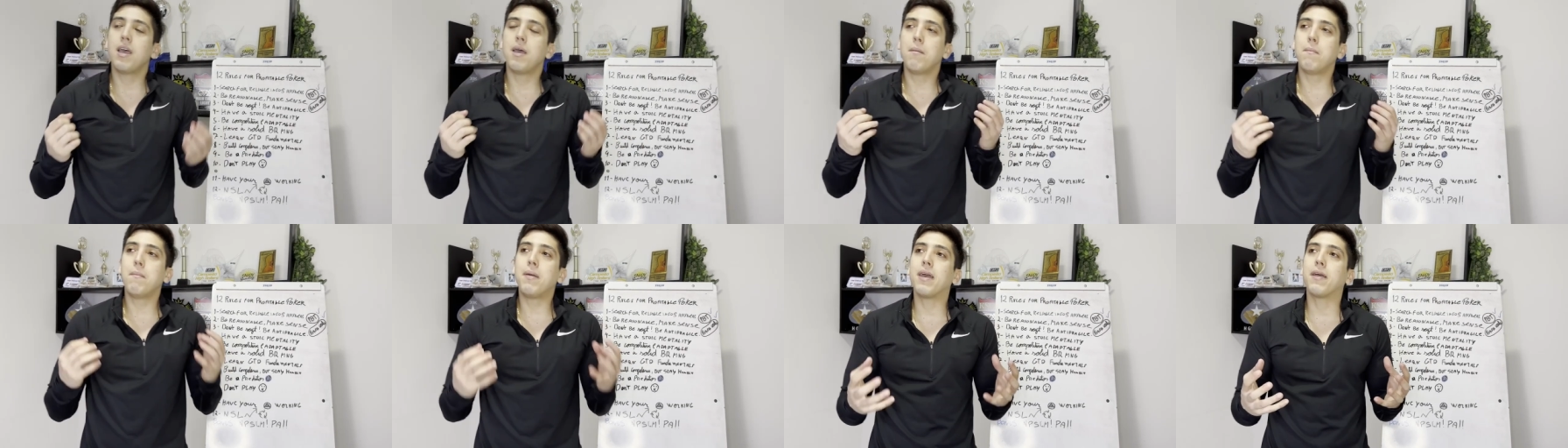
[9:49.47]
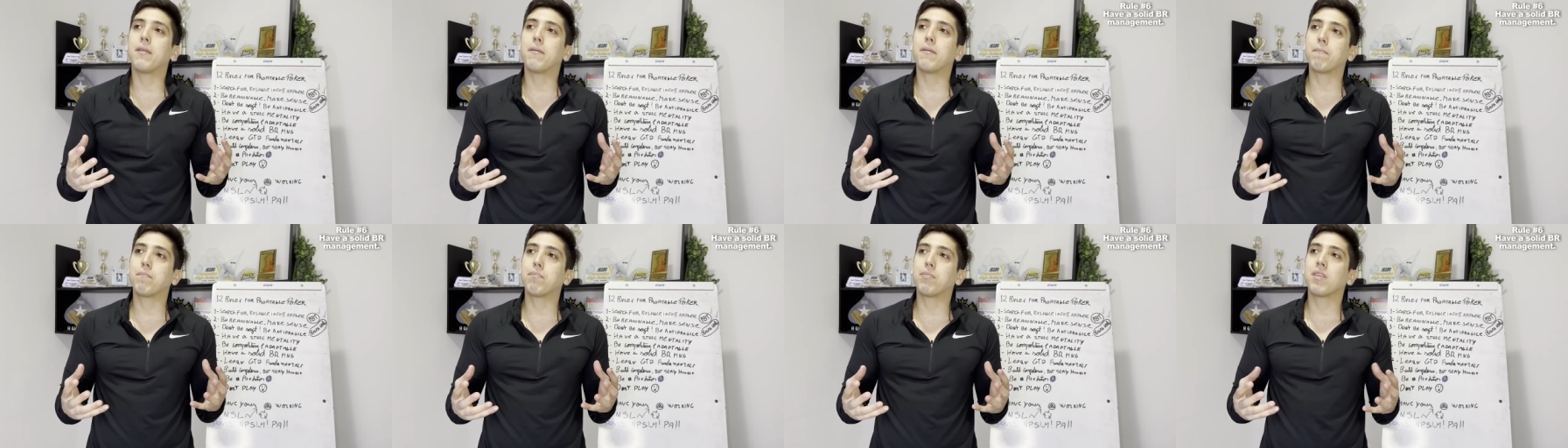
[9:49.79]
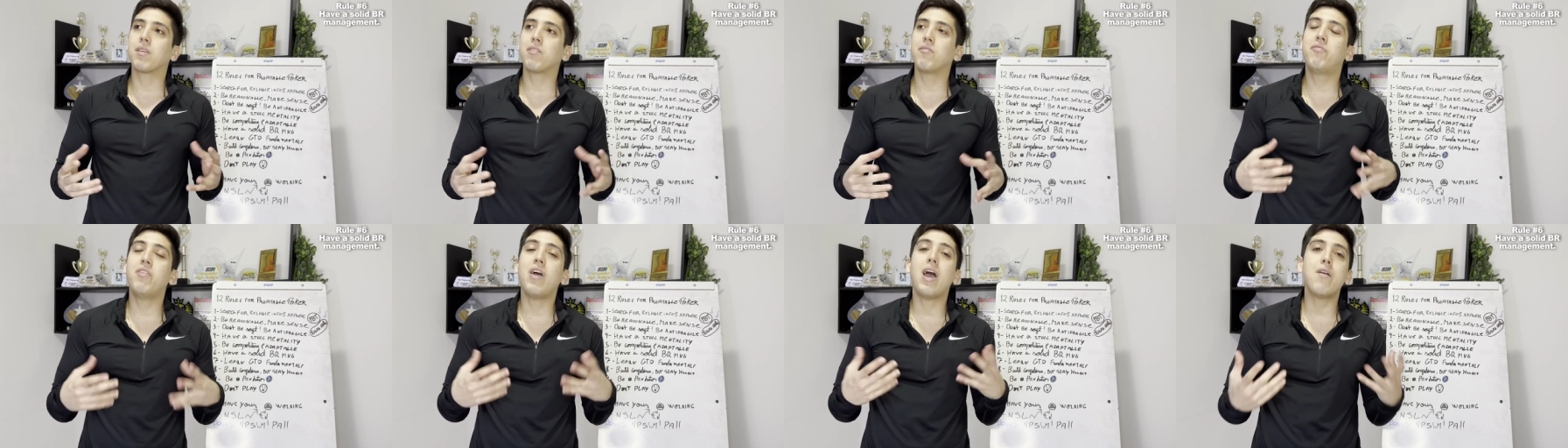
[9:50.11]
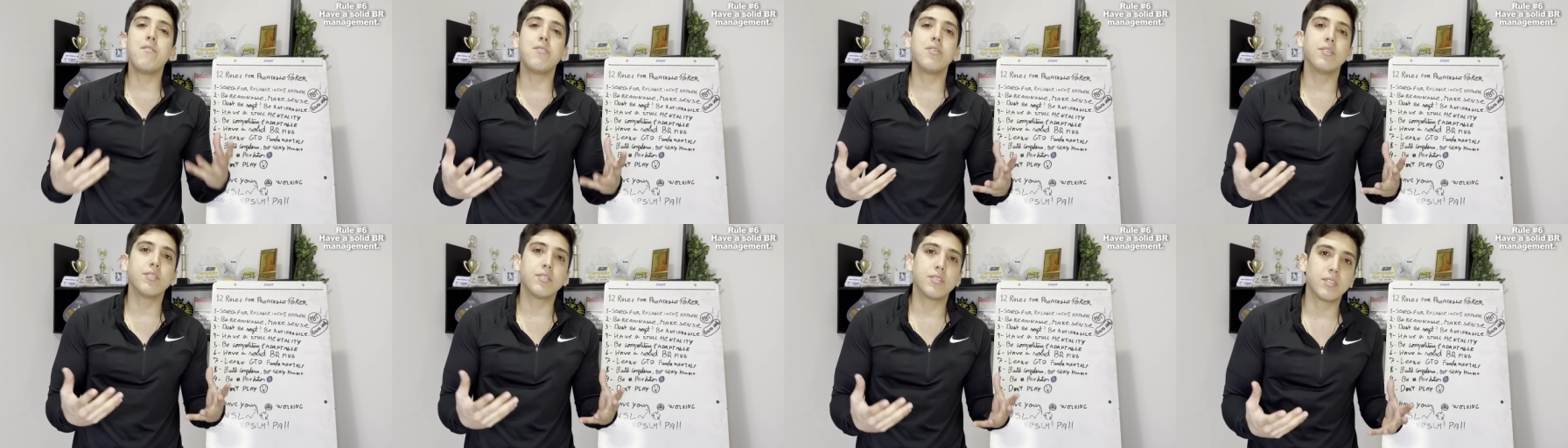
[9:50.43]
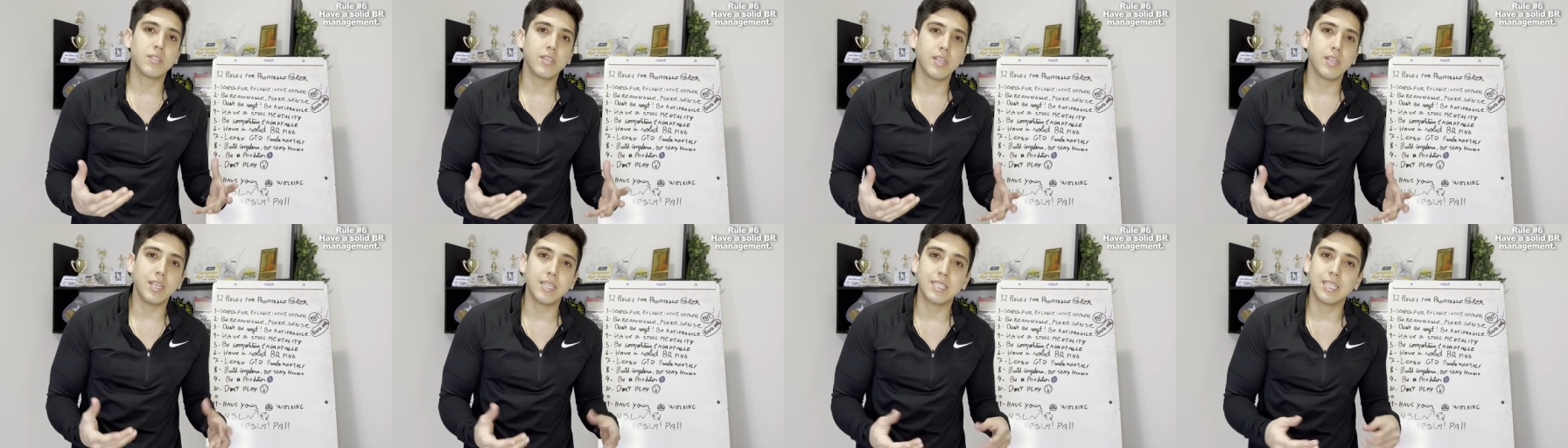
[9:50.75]
Man,
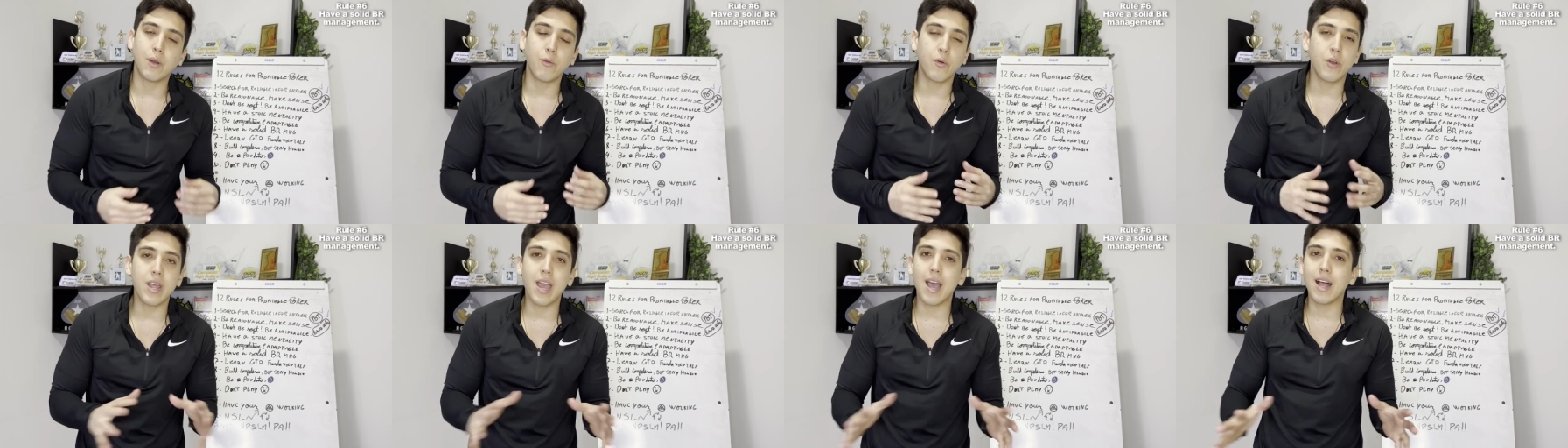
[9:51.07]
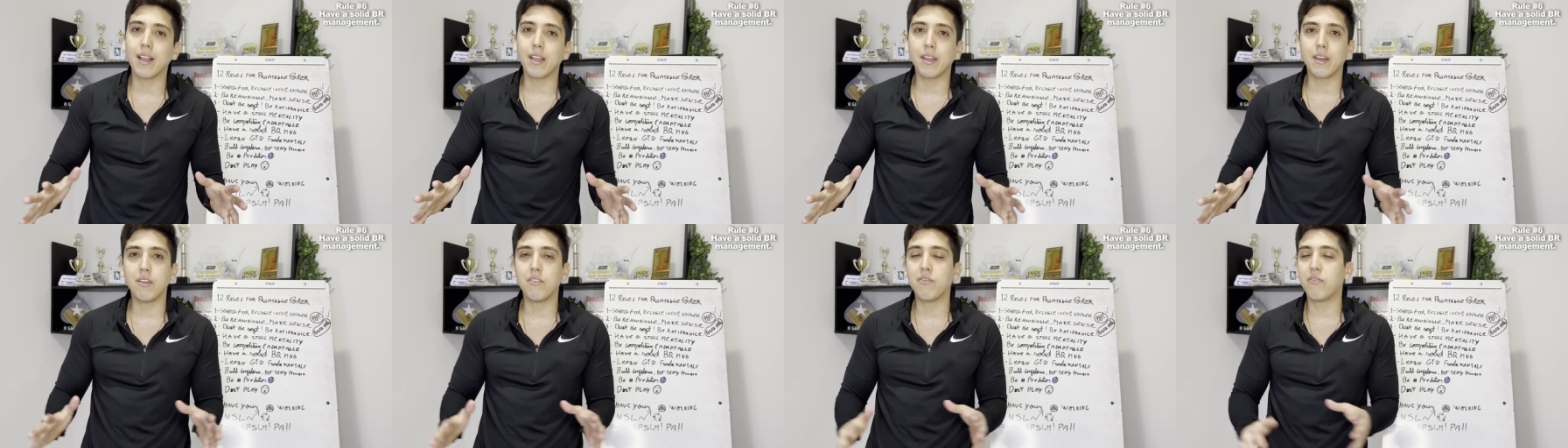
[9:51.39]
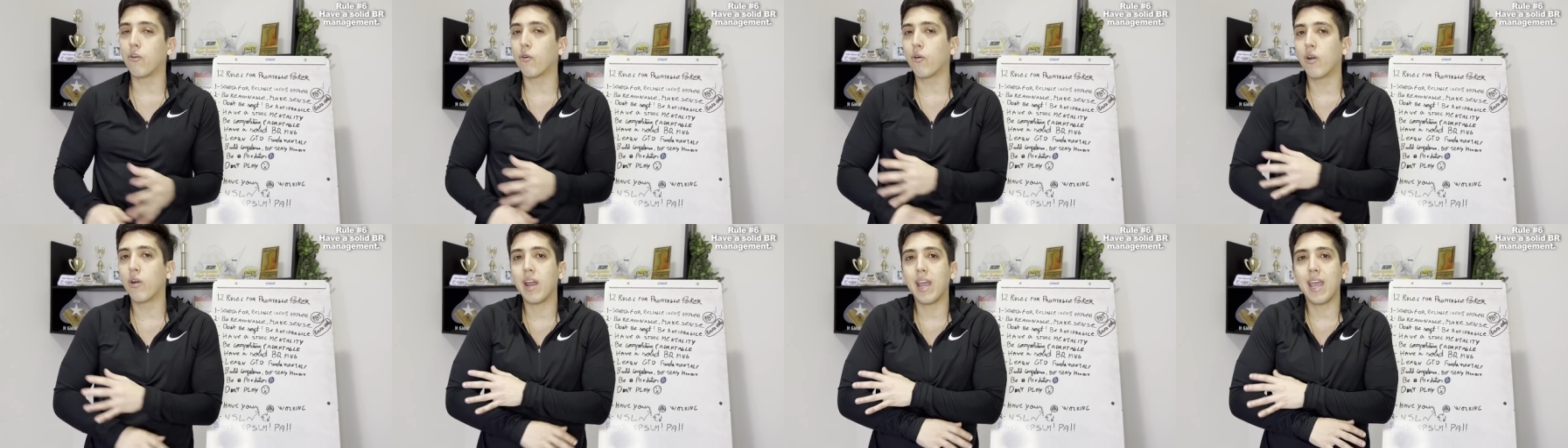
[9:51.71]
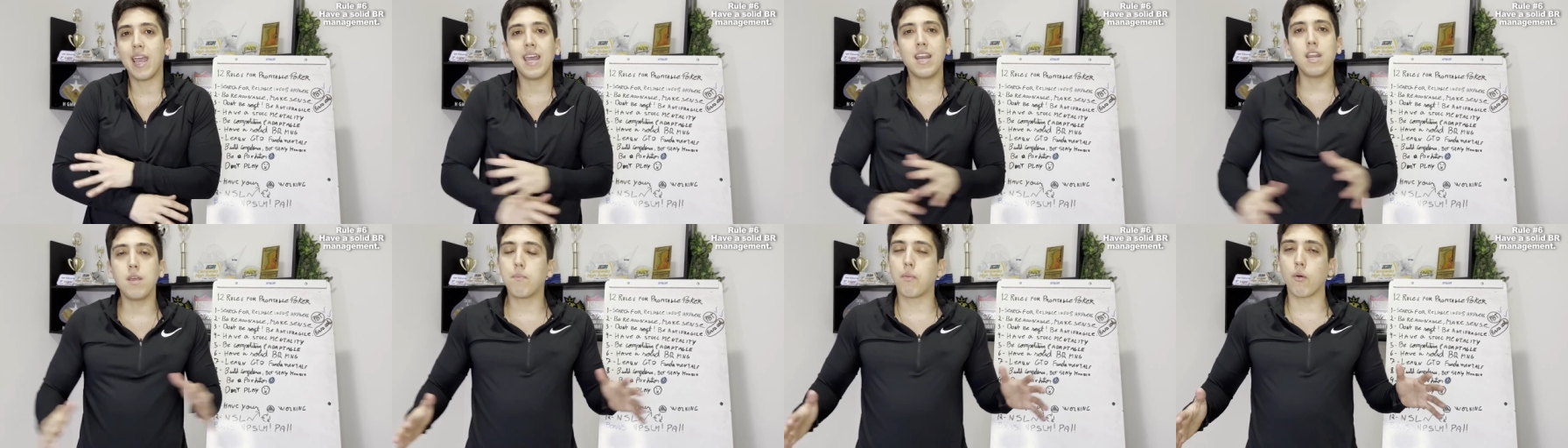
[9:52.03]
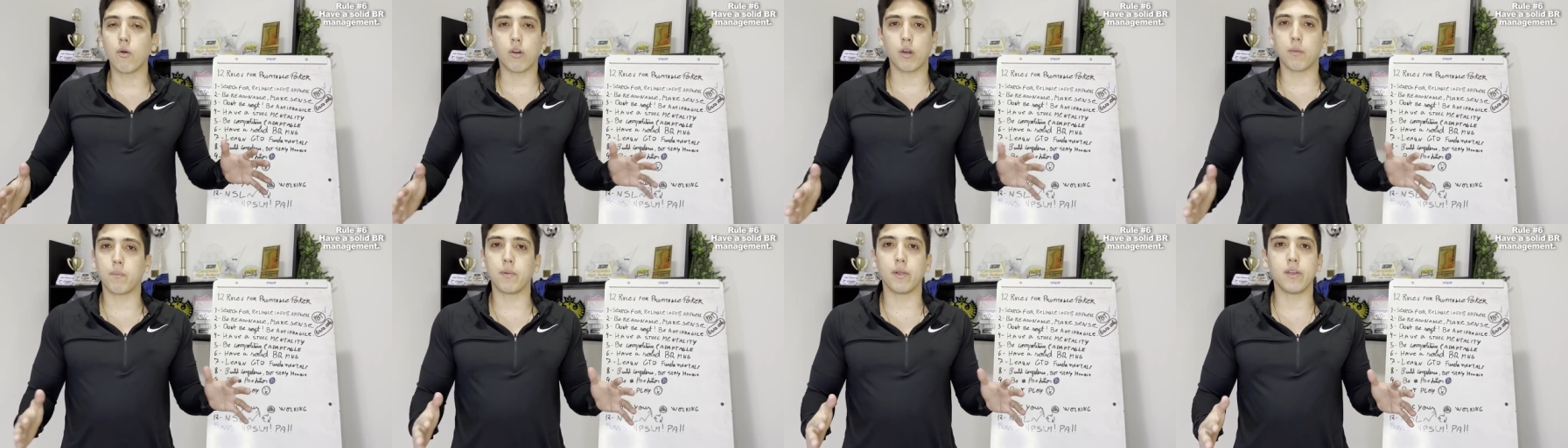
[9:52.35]
variance is a reality for any
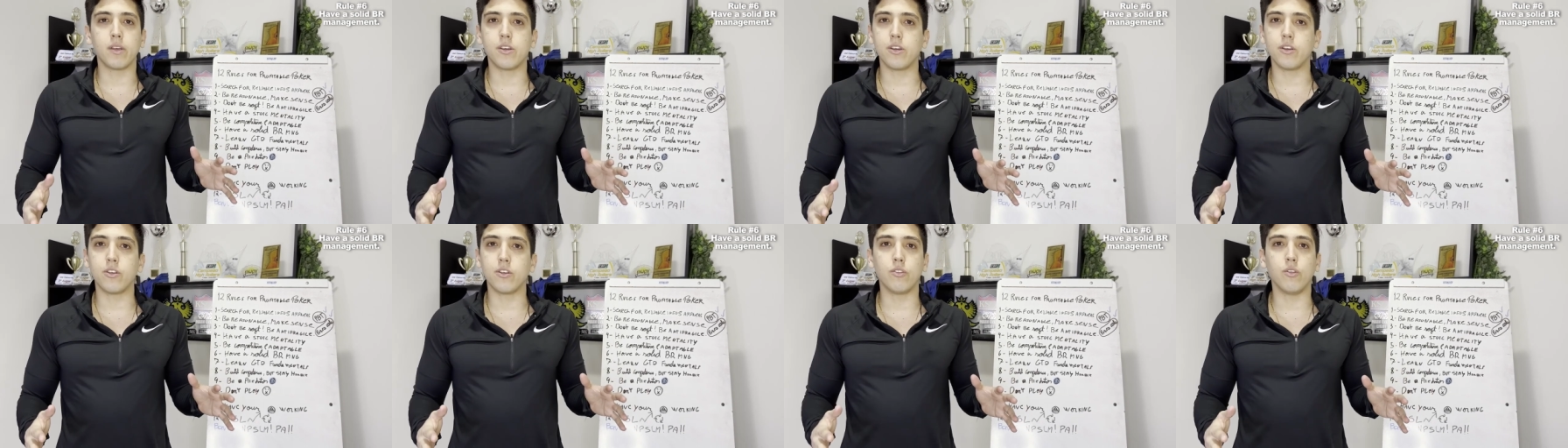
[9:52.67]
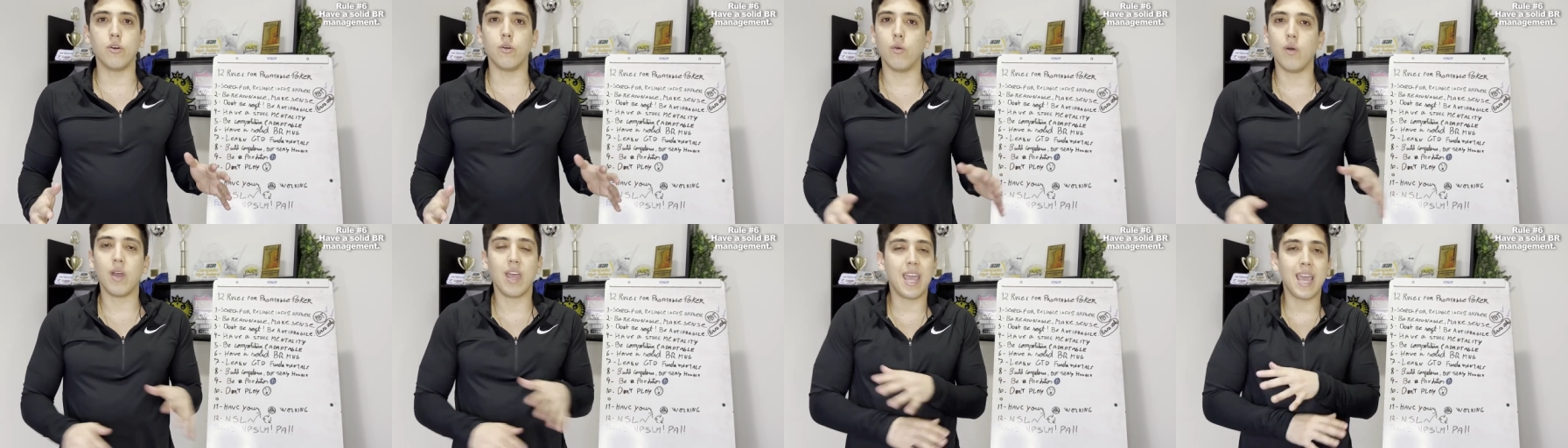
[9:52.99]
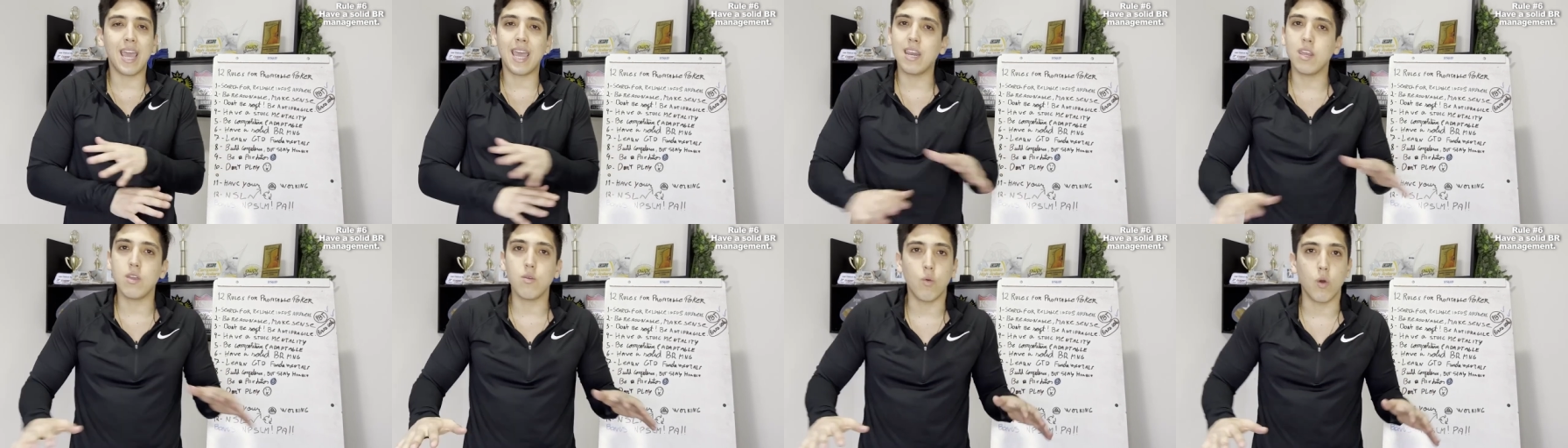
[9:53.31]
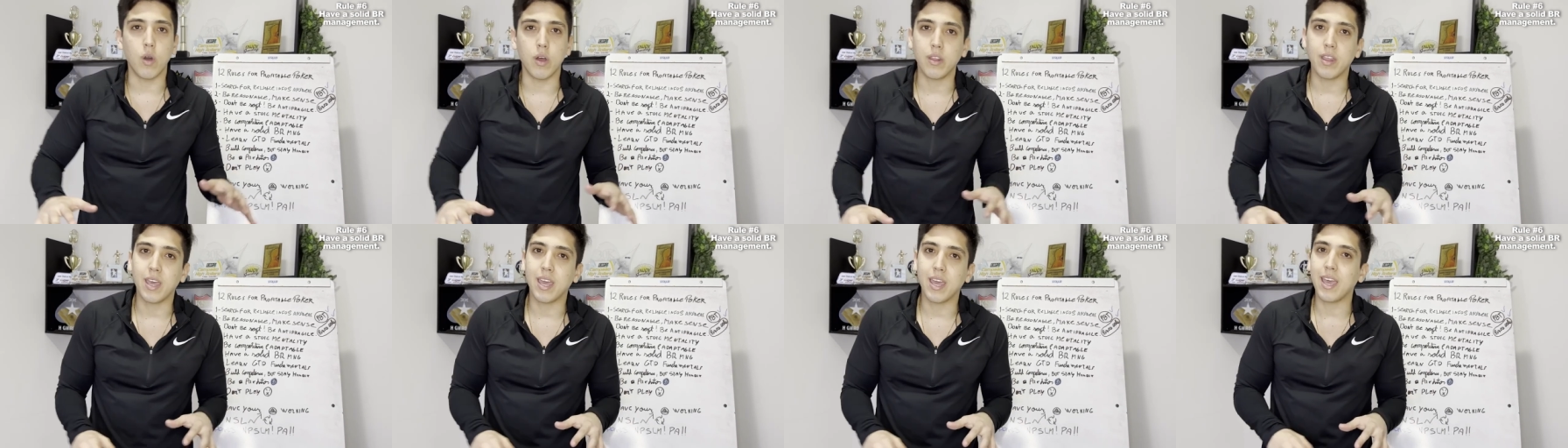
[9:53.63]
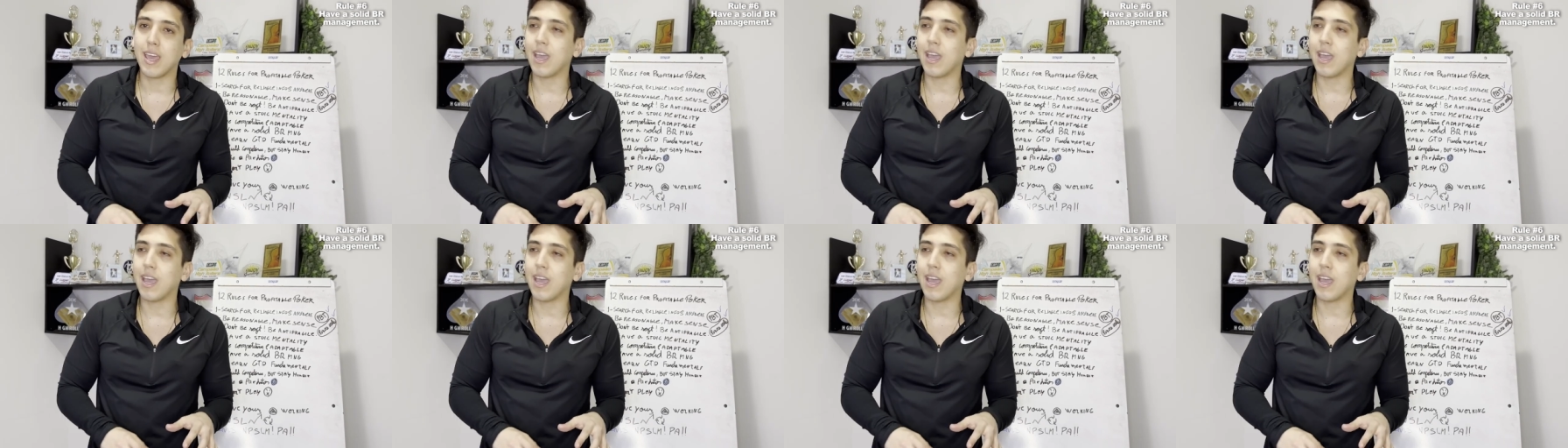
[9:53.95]
poker player you know, anyone.